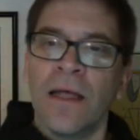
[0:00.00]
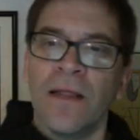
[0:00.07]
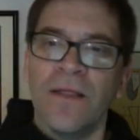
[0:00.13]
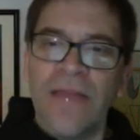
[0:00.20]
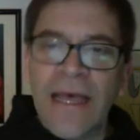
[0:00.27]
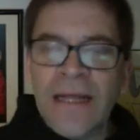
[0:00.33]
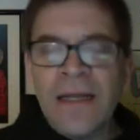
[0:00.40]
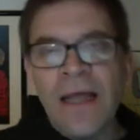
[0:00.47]

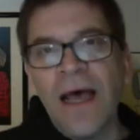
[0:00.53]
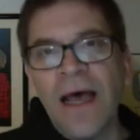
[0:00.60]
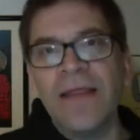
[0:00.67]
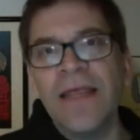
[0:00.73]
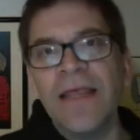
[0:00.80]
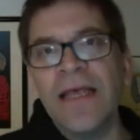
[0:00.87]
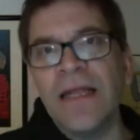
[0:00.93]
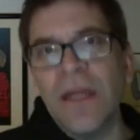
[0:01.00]
Then I
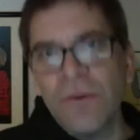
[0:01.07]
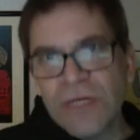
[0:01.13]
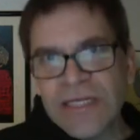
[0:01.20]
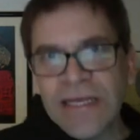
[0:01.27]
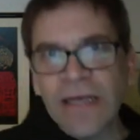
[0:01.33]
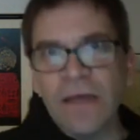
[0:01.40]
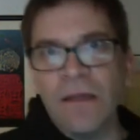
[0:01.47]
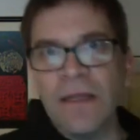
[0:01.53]
think another
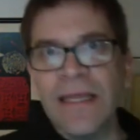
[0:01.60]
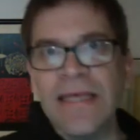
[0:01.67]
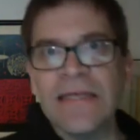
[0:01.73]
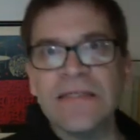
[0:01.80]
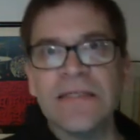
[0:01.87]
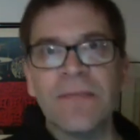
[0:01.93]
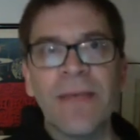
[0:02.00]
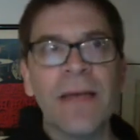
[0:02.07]
skill
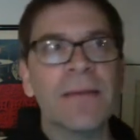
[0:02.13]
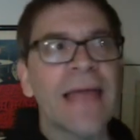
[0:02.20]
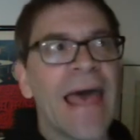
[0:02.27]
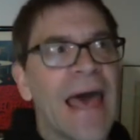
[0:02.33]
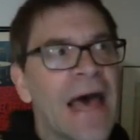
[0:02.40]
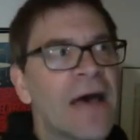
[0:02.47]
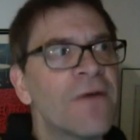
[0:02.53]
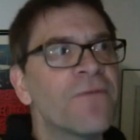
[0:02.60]
is to be able to
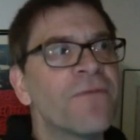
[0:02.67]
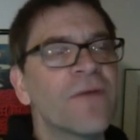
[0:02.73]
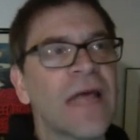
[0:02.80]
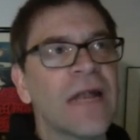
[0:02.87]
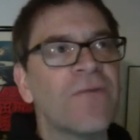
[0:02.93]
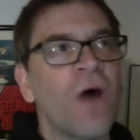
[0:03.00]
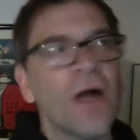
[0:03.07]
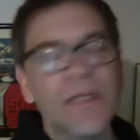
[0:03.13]
have
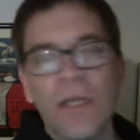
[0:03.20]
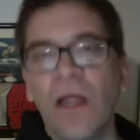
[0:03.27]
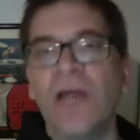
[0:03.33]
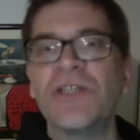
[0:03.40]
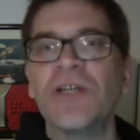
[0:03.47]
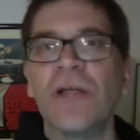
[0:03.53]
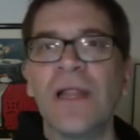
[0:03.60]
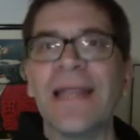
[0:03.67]
kind of
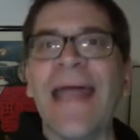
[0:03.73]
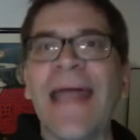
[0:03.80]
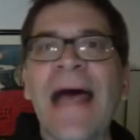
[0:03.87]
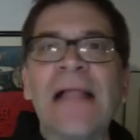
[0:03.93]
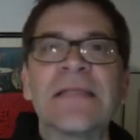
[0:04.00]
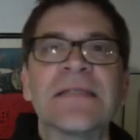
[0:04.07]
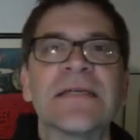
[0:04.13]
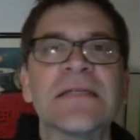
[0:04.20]
ontological
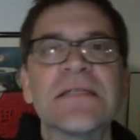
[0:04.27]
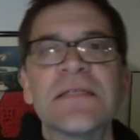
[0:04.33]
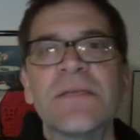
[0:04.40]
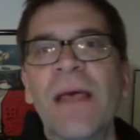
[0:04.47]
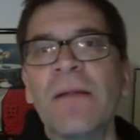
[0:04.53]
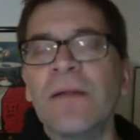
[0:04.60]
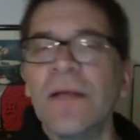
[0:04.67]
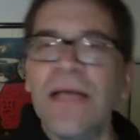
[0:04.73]
analysis, to be
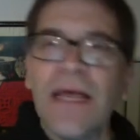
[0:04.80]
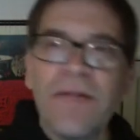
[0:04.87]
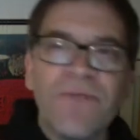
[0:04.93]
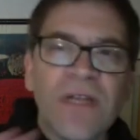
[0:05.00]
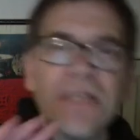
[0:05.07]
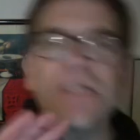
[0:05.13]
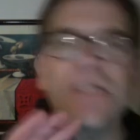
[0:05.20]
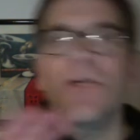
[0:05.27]
able to kind of
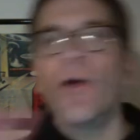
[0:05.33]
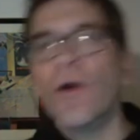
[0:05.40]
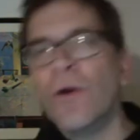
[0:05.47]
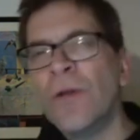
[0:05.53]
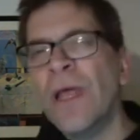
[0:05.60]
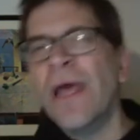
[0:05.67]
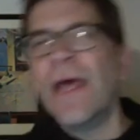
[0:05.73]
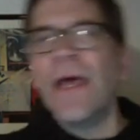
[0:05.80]

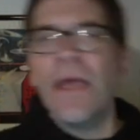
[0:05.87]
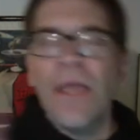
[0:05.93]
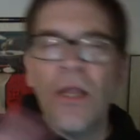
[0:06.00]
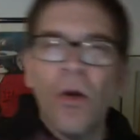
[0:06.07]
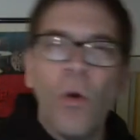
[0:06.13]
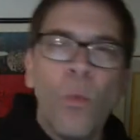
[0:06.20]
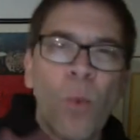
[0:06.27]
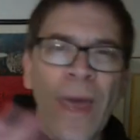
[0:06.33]
discern, you
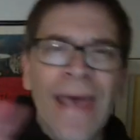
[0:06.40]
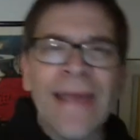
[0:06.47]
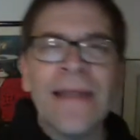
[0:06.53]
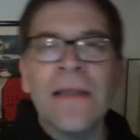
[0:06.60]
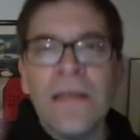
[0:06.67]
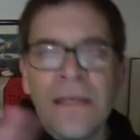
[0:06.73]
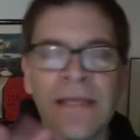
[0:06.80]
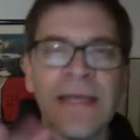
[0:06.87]
know,
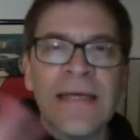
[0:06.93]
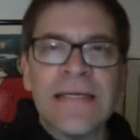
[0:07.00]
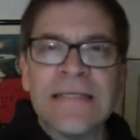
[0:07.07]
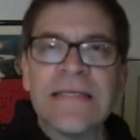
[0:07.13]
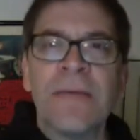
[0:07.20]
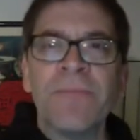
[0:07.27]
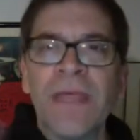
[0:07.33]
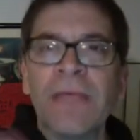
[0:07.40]
when does
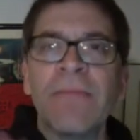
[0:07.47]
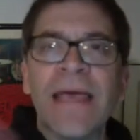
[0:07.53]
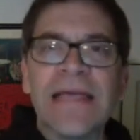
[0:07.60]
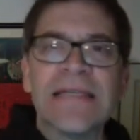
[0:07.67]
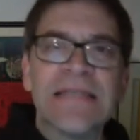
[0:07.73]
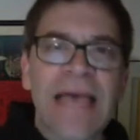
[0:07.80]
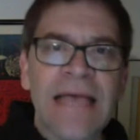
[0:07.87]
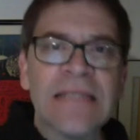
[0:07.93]
something make
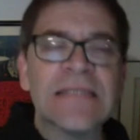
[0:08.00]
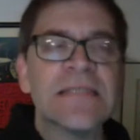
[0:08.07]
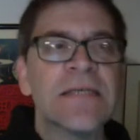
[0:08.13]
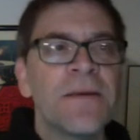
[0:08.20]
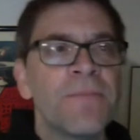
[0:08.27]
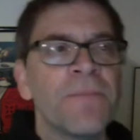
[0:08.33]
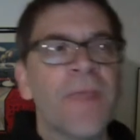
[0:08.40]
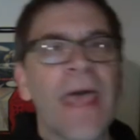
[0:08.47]

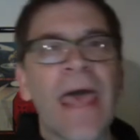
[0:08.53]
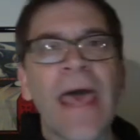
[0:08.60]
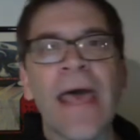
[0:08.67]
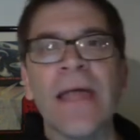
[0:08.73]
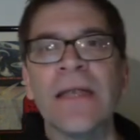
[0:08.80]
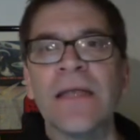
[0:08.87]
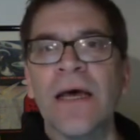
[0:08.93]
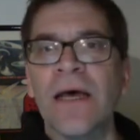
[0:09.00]
sense,
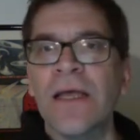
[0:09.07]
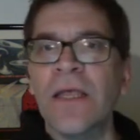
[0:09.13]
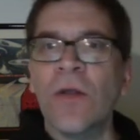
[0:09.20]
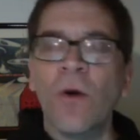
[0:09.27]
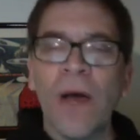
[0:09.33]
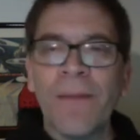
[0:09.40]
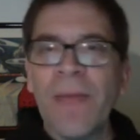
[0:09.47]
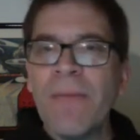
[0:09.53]
and you
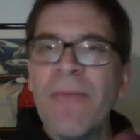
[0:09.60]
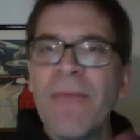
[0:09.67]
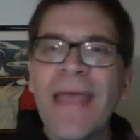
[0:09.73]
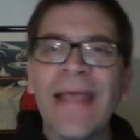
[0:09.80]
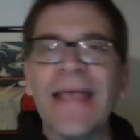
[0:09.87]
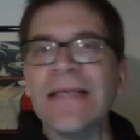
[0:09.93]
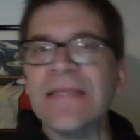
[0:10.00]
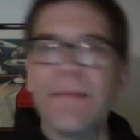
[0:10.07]
know, am I
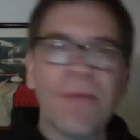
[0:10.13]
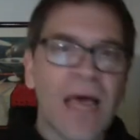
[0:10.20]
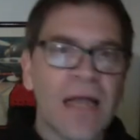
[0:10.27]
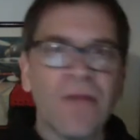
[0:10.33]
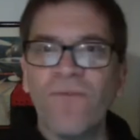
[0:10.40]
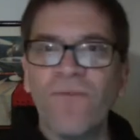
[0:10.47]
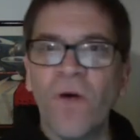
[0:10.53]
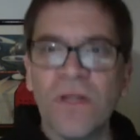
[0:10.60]
making some kind
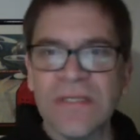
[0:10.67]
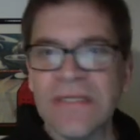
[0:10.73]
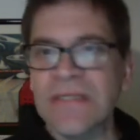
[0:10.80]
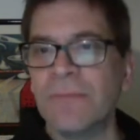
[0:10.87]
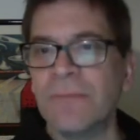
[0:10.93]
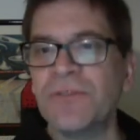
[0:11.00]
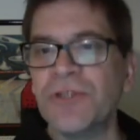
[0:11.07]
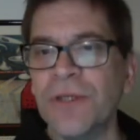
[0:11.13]
of false
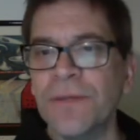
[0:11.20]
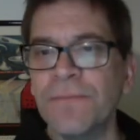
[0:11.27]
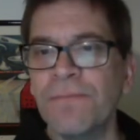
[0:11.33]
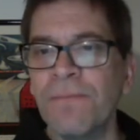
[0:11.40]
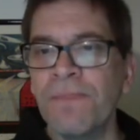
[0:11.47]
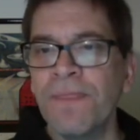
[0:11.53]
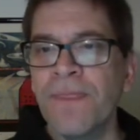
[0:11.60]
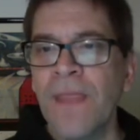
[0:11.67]
assumption?
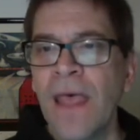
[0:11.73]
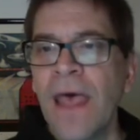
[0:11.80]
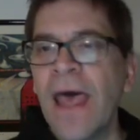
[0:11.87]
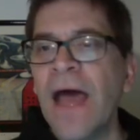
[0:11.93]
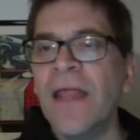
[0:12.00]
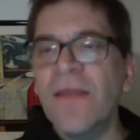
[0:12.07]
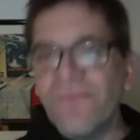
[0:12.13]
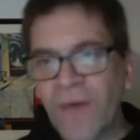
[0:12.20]

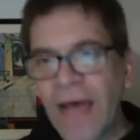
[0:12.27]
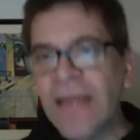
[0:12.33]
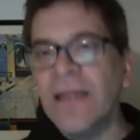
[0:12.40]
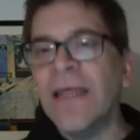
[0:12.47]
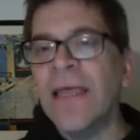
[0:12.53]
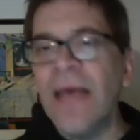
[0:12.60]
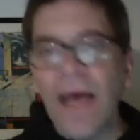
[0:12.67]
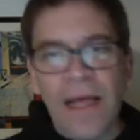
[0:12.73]
And then
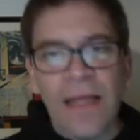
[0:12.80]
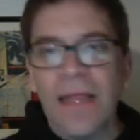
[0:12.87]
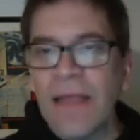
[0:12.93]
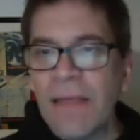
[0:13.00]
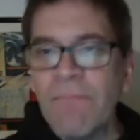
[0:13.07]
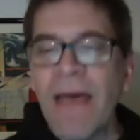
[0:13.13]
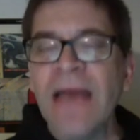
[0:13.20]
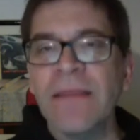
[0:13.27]
finally,
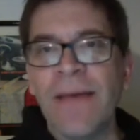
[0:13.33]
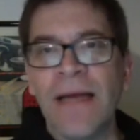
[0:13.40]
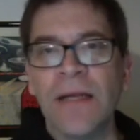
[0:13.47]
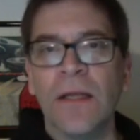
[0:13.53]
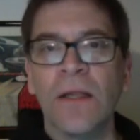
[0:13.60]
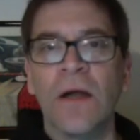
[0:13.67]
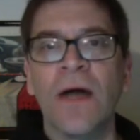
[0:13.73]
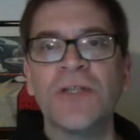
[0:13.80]

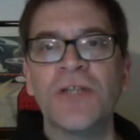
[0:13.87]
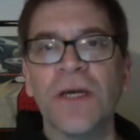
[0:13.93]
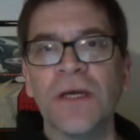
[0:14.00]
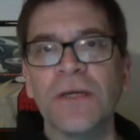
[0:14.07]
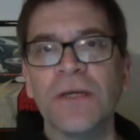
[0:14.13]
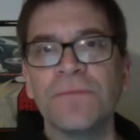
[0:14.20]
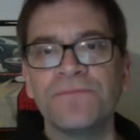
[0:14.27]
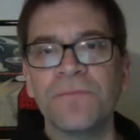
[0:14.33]
mathematical
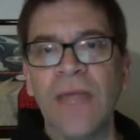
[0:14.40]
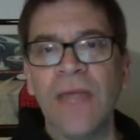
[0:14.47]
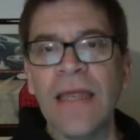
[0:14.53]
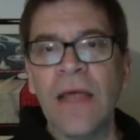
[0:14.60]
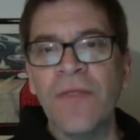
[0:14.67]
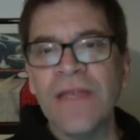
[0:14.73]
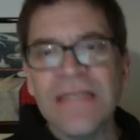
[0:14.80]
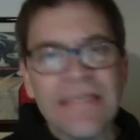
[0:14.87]
logic.
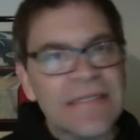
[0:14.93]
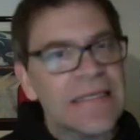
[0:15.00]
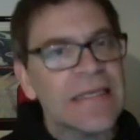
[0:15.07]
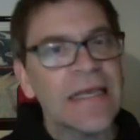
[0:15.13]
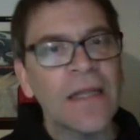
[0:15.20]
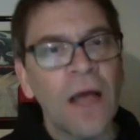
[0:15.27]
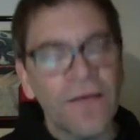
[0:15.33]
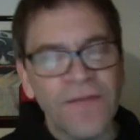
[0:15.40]
Now this
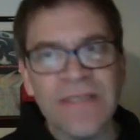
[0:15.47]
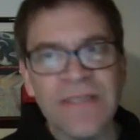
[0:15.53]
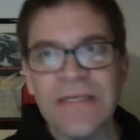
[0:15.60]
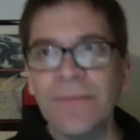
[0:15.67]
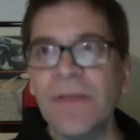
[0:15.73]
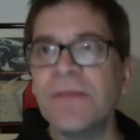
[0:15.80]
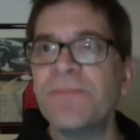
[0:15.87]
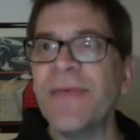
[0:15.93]
can often
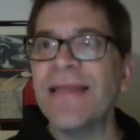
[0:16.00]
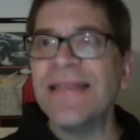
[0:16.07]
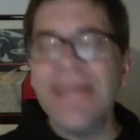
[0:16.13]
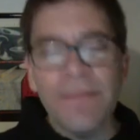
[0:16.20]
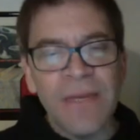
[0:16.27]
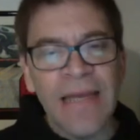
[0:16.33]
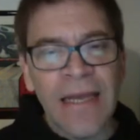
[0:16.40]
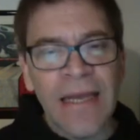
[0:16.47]
sometimes be
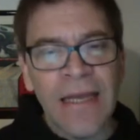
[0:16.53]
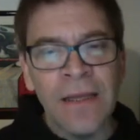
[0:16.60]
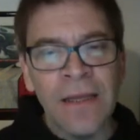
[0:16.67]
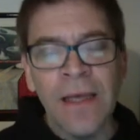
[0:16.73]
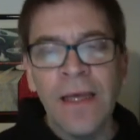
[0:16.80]
intimidating,